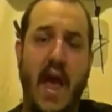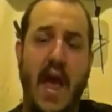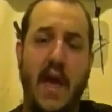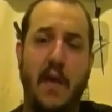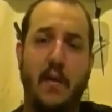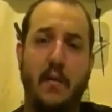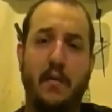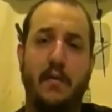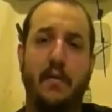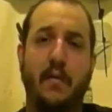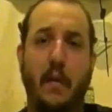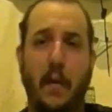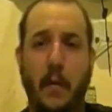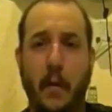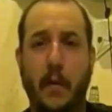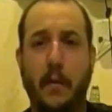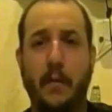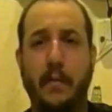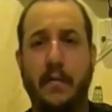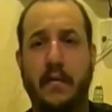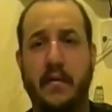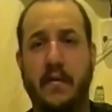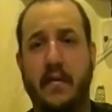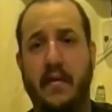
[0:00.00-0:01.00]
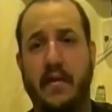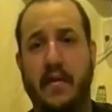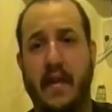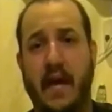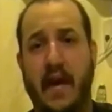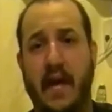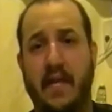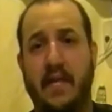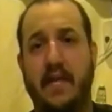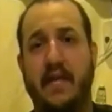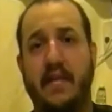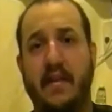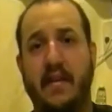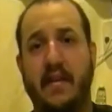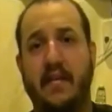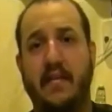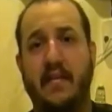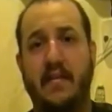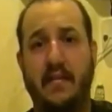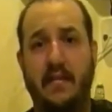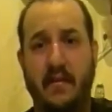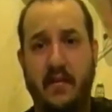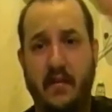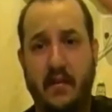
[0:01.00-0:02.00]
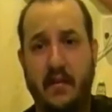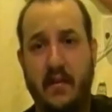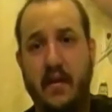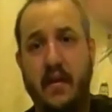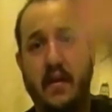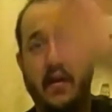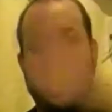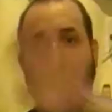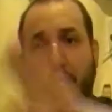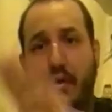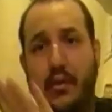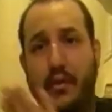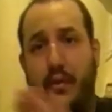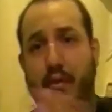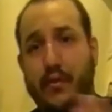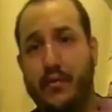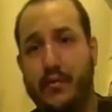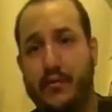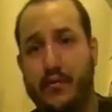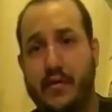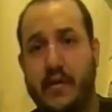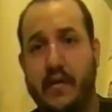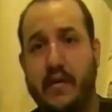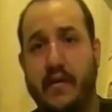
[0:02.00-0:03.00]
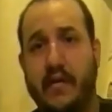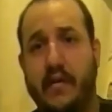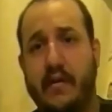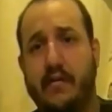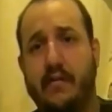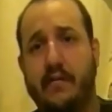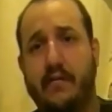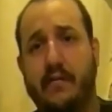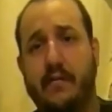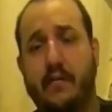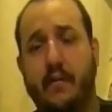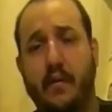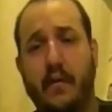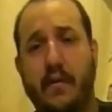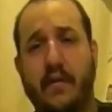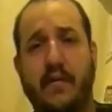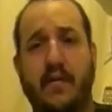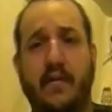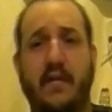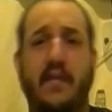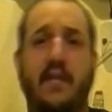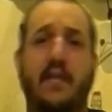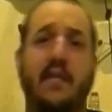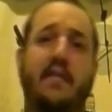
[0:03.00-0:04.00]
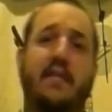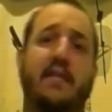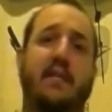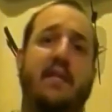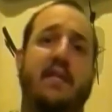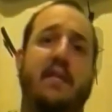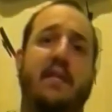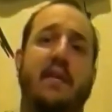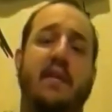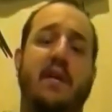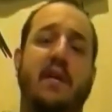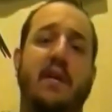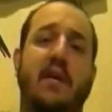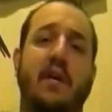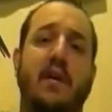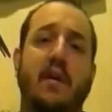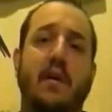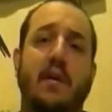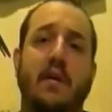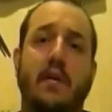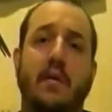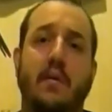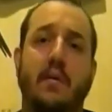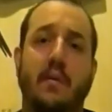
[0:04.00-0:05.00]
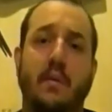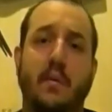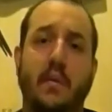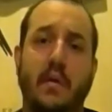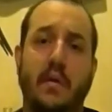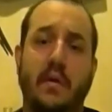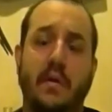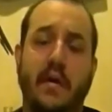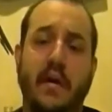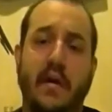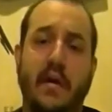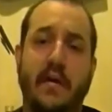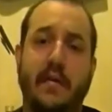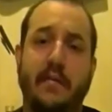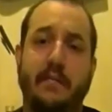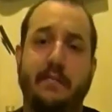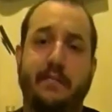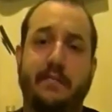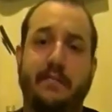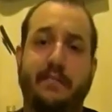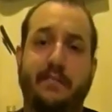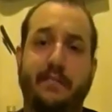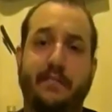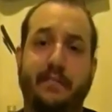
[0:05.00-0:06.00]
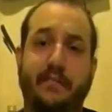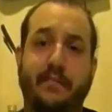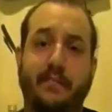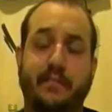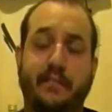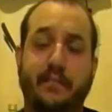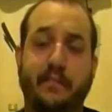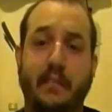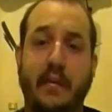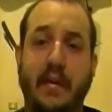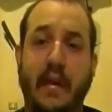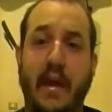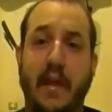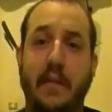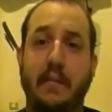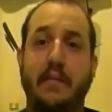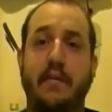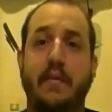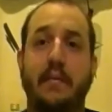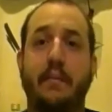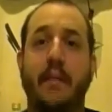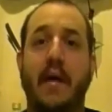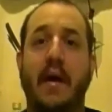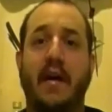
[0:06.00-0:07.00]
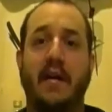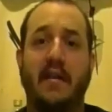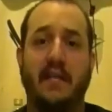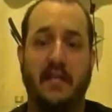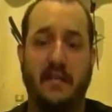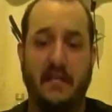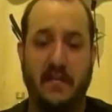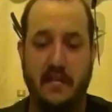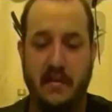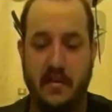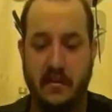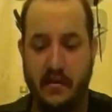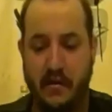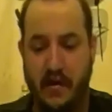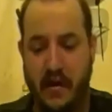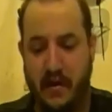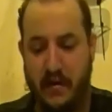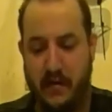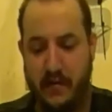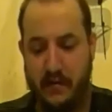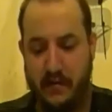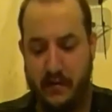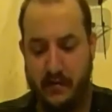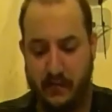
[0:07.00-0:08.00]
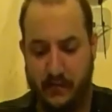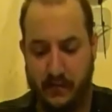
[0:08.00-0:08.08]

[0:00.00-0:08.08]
and it was hoped that these three forces would um, be able to balance each other out.